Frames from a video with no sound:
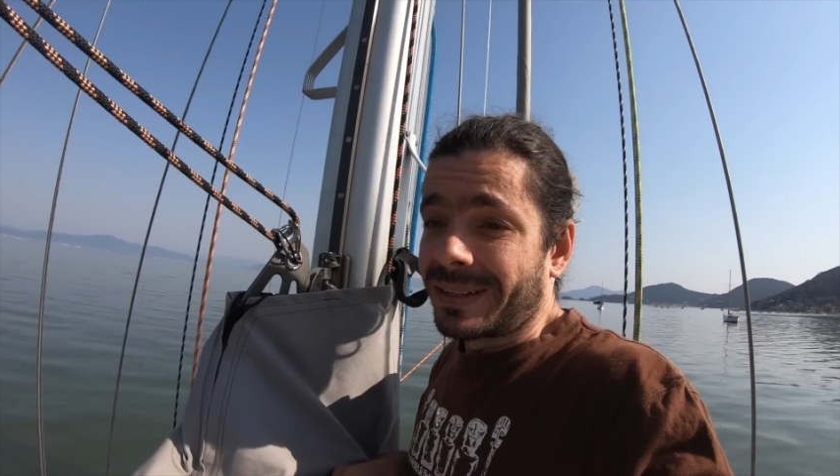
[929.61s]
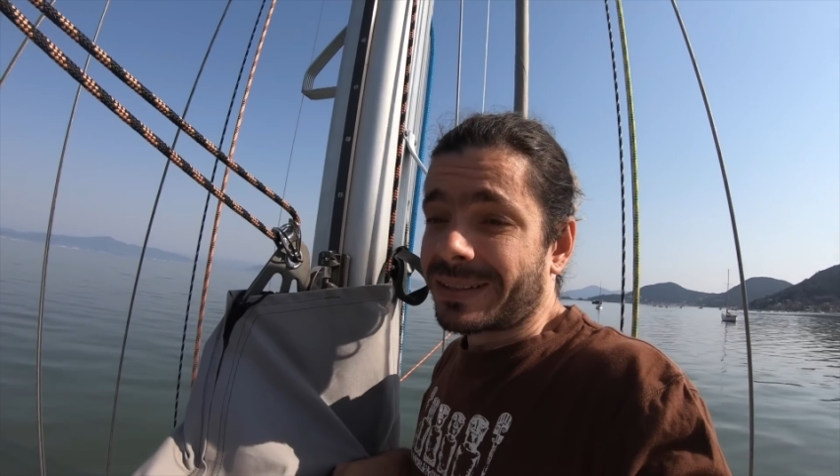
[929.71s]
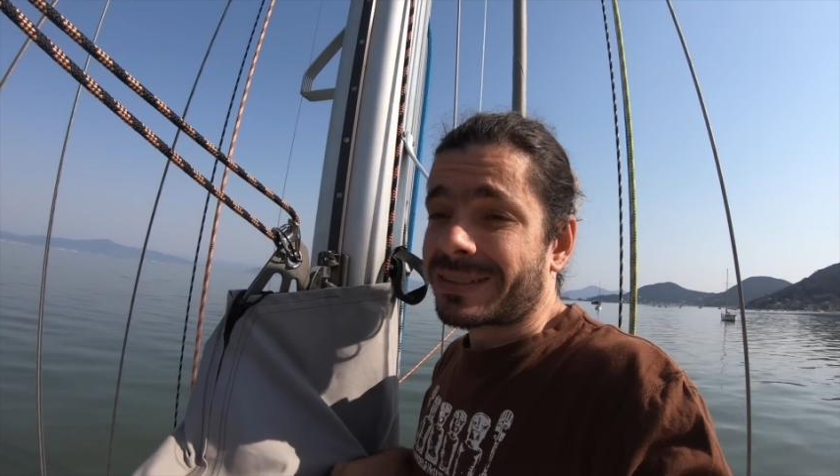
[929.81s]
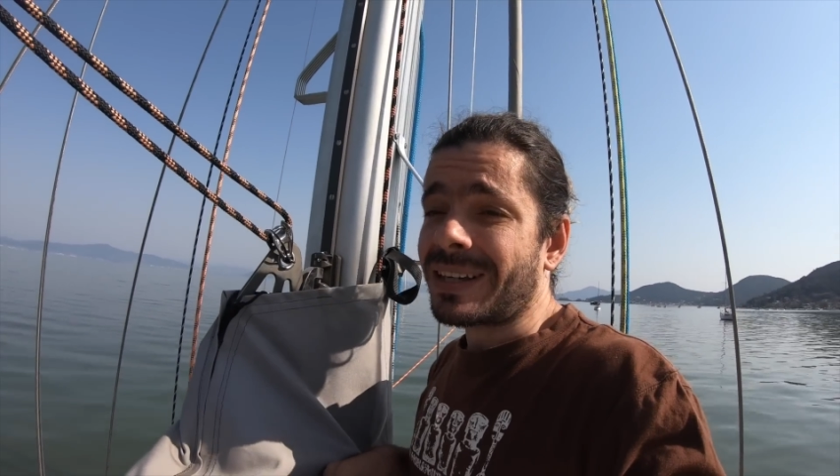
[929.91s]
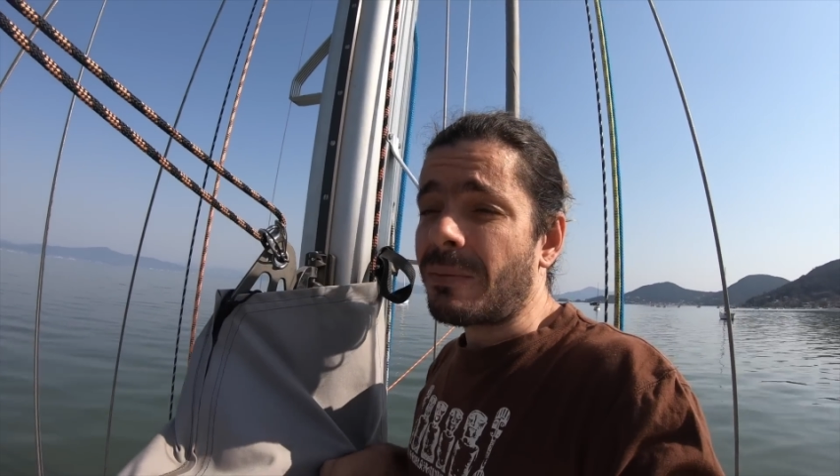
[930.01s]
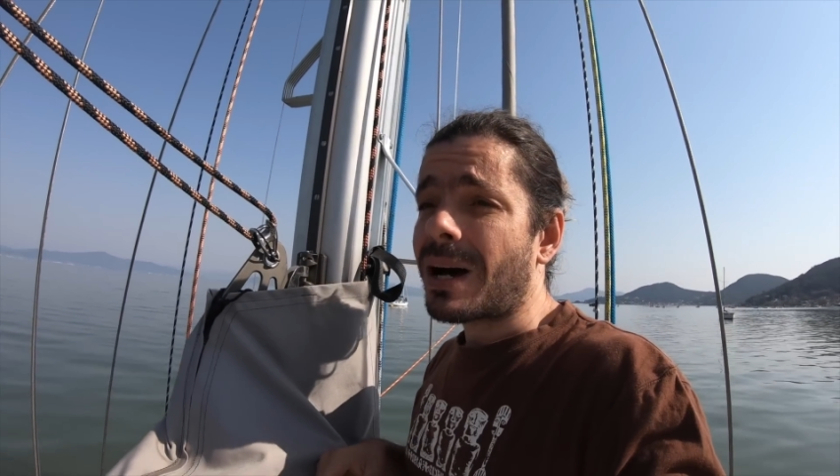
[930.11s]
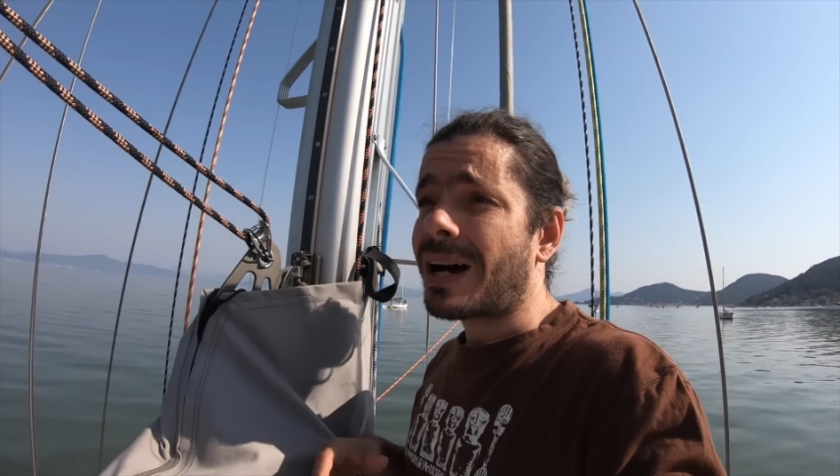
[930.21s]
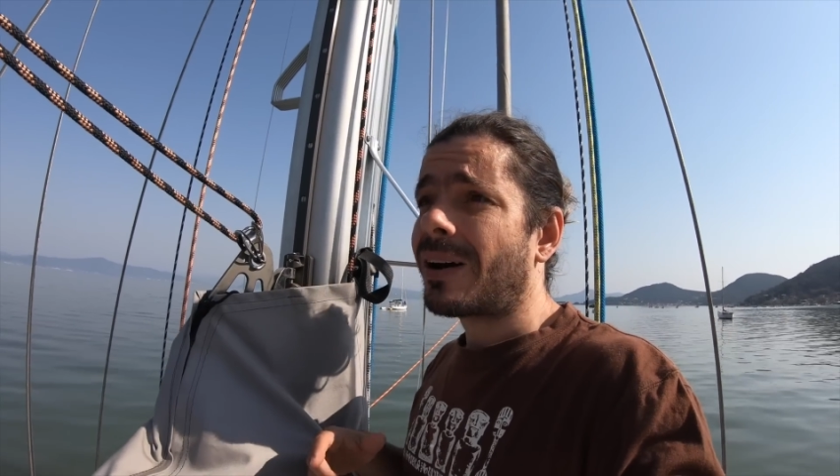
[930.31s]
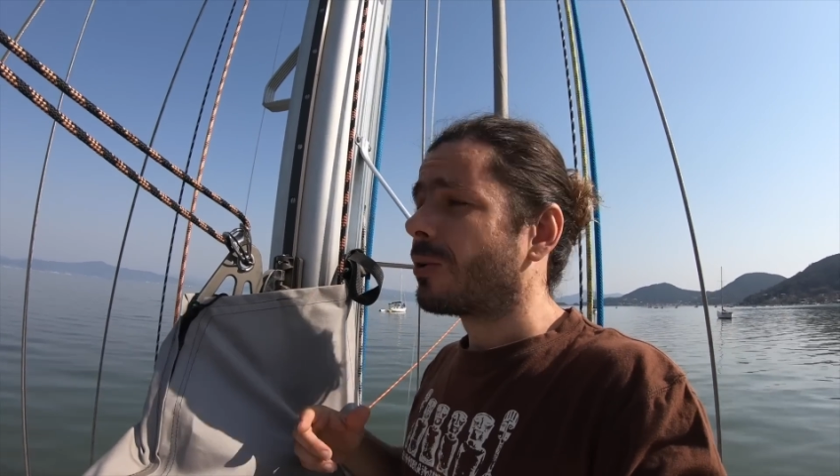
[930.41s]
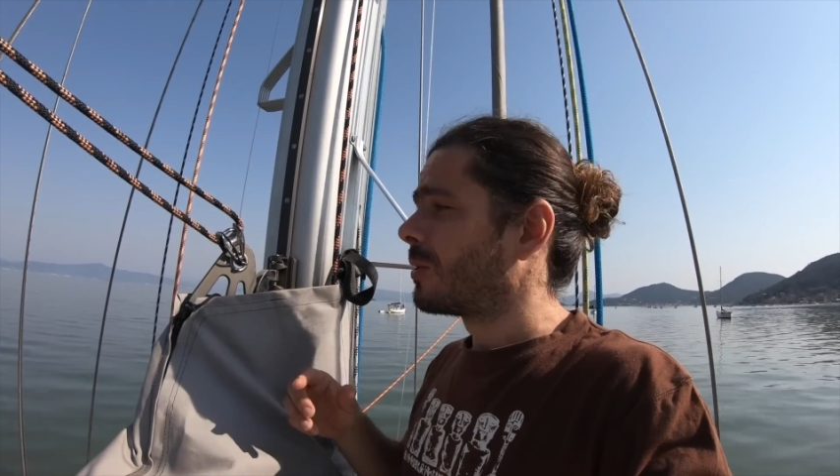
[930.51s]

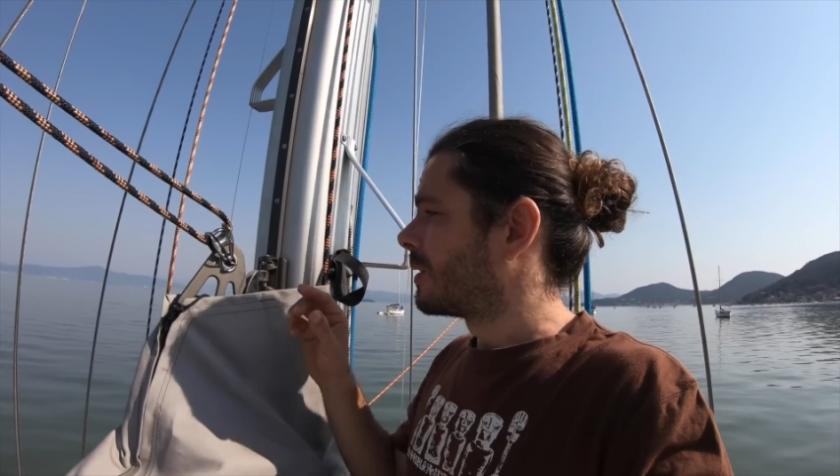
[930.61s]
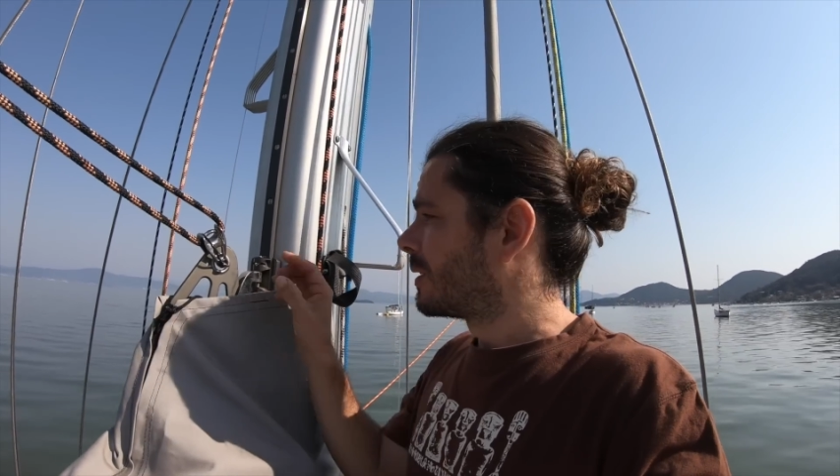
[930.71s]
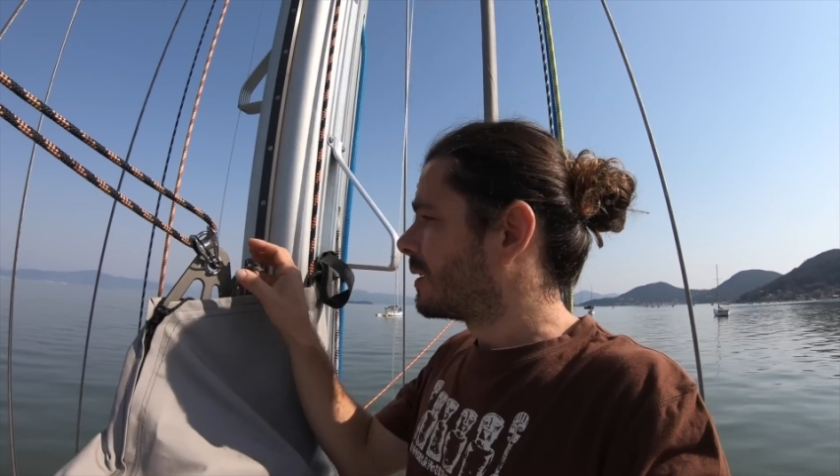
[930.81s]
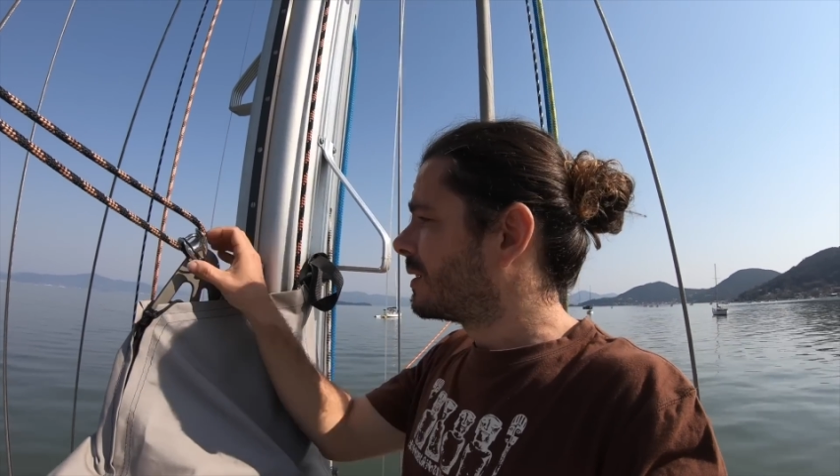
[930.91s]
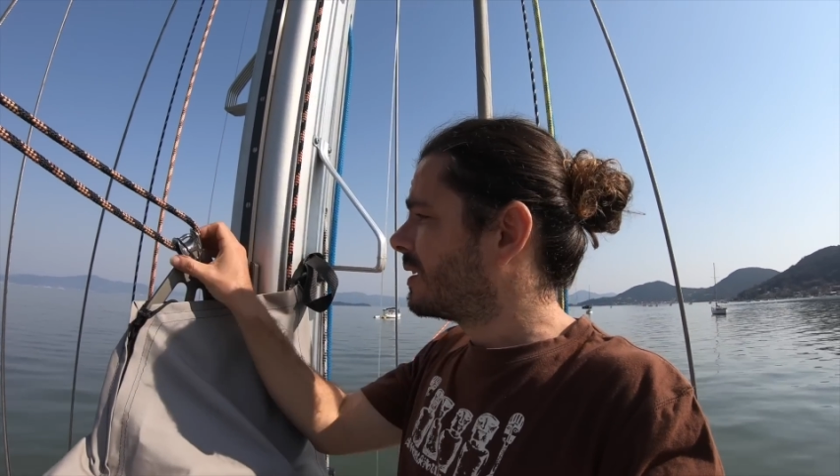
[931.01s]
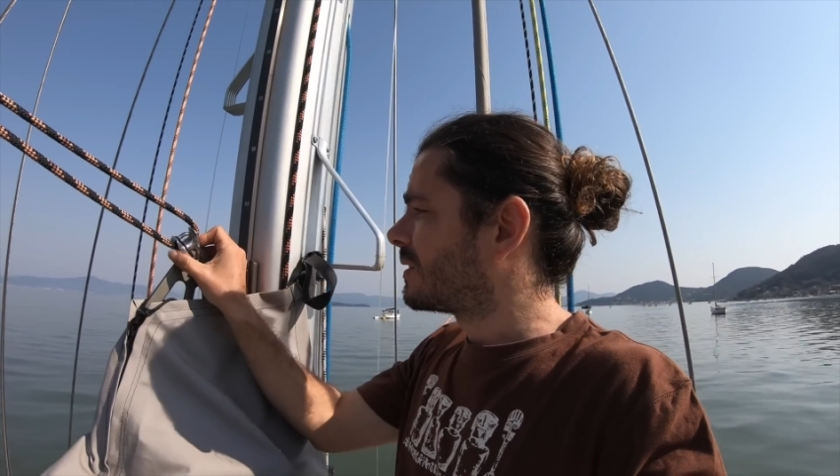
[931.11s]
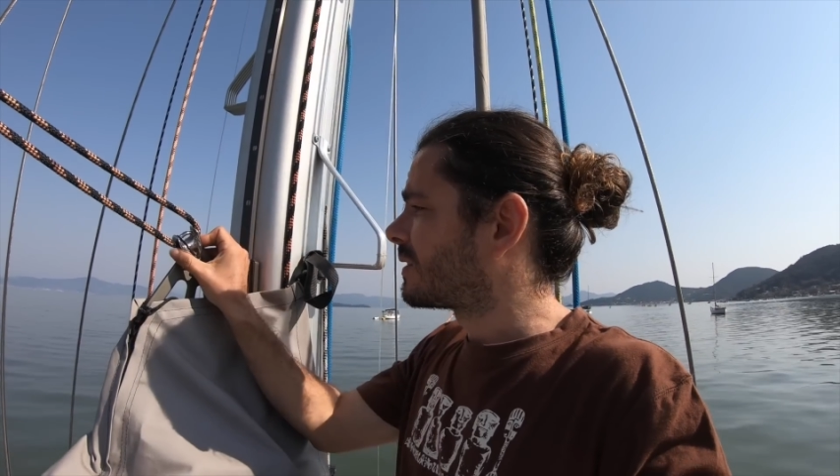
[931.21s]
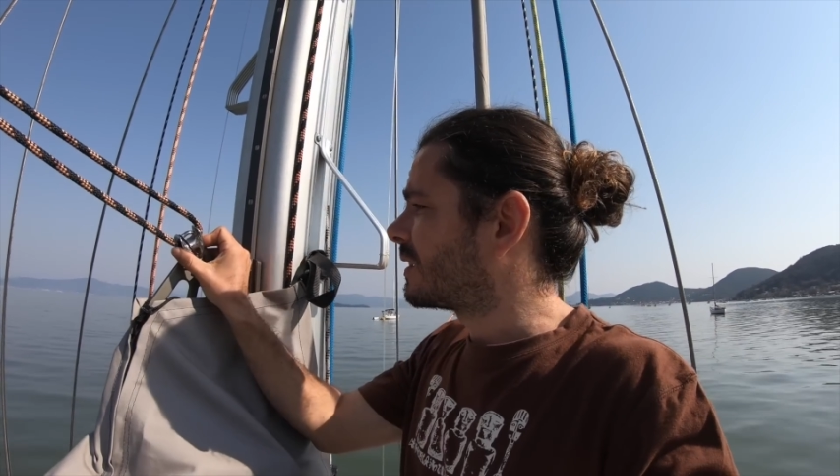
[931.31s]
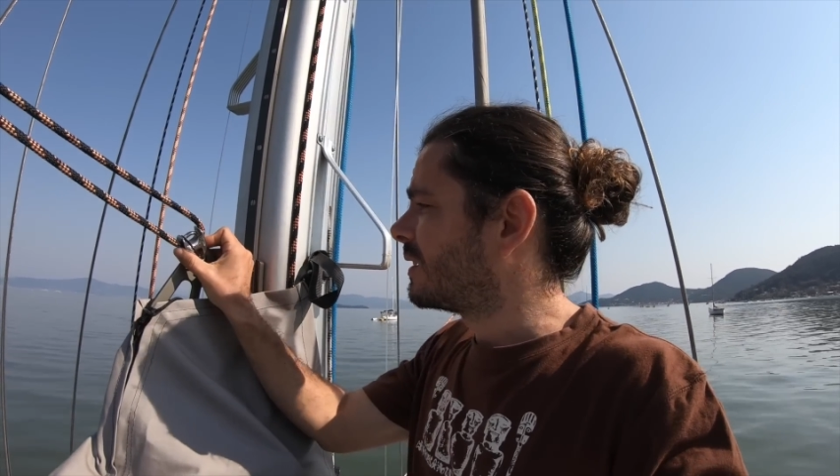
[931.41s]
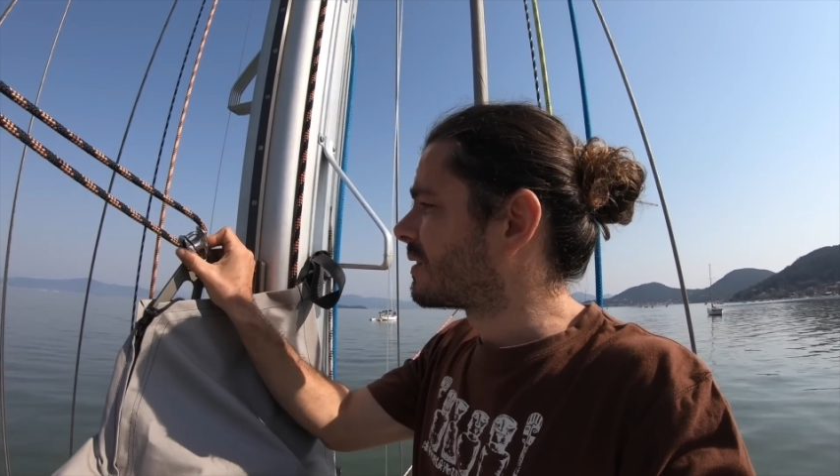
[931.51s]
somehow
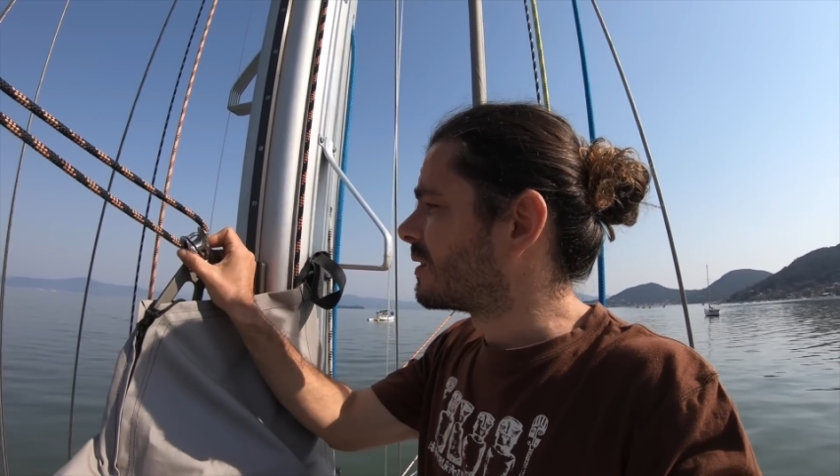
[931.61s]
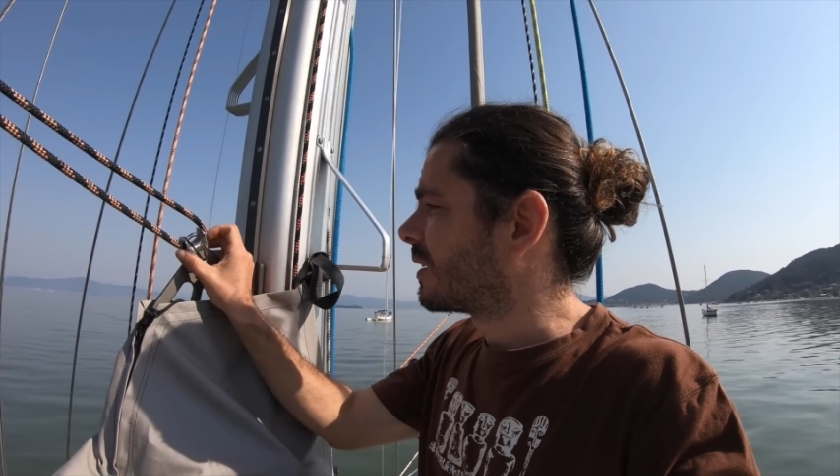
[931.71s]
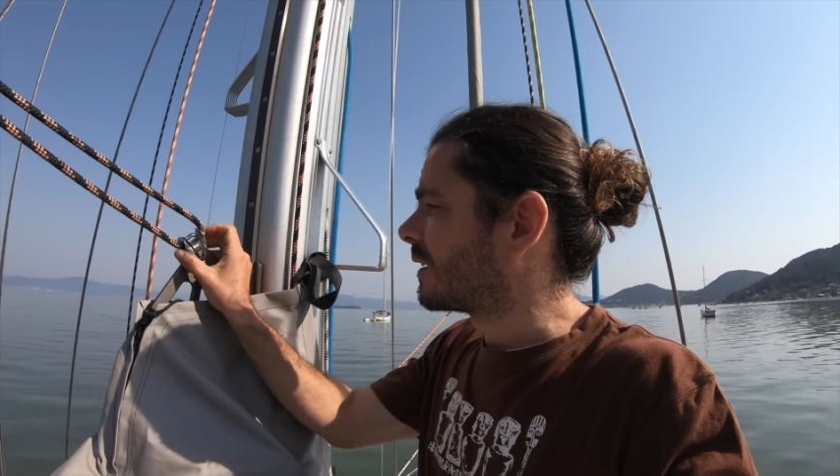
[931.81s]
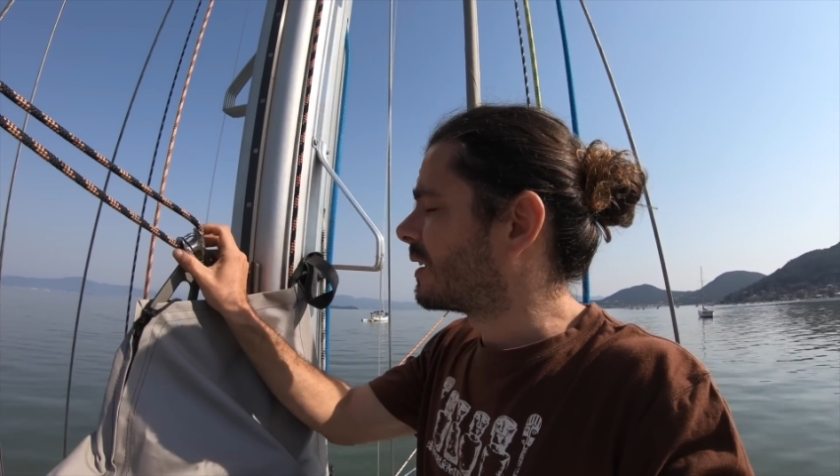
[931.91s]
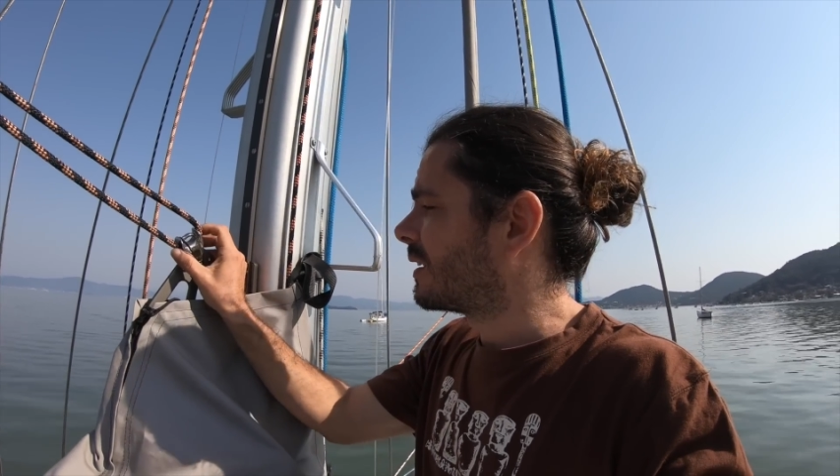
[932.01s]
this is not